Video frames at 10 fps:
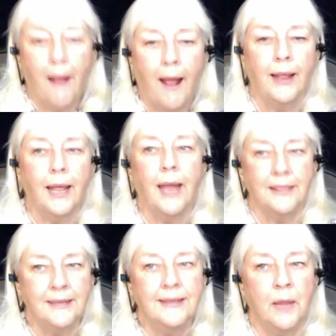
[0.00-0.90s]
I
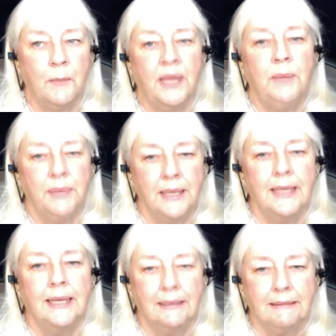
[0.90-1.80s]
think that
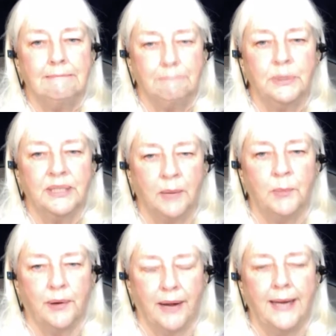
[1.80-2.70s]
maybe book
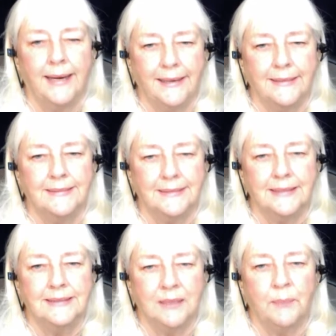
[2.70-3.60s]
number 8
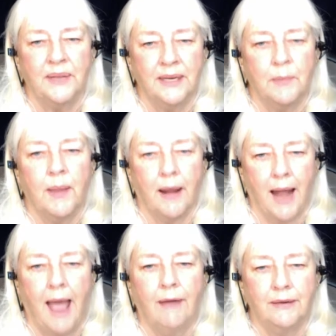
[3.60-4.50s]
is something about
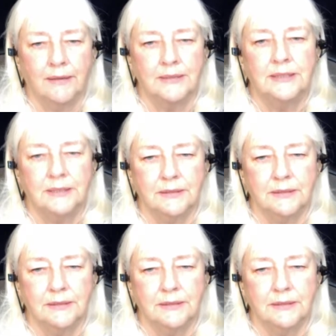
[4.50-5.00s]
how to